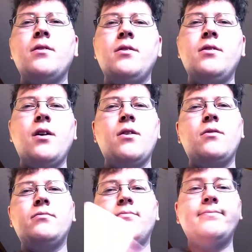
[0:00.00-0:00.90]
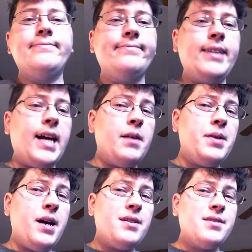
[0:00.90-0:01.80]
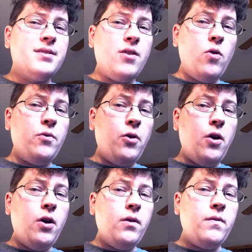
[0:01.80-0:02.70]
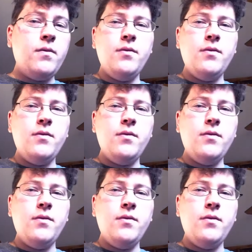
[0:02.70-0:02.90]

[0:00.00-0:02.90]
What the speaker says: You know, I gotta be honest, overall,